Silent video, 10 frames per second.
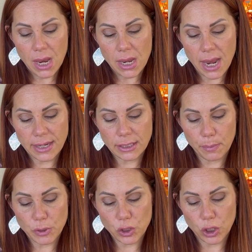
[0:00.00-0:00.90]
Next up
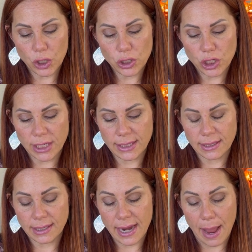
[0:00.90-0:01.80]
is sugared chestnuts
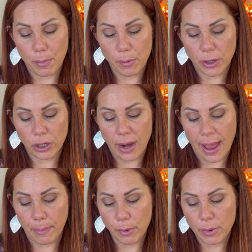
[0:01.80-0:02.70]
and apple butter.
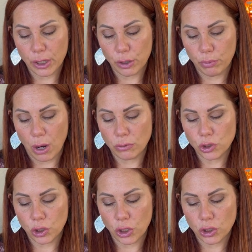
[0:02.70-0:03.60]
Apple butter, brown
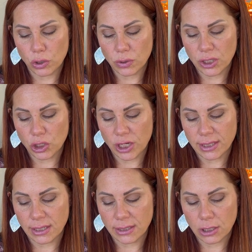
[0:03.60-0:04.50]
sugar, toasted
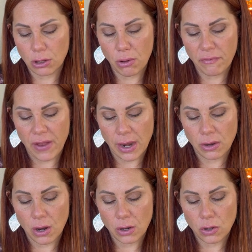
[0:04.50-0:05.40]
chestnuts, clove, and
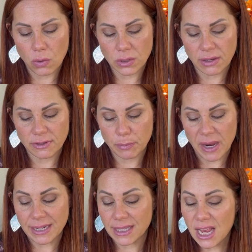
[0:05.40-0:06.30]
notes of
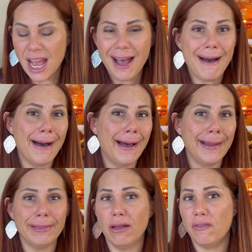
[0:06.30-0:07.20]
spice. I
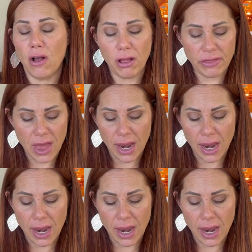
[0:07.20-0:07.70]
love all of that.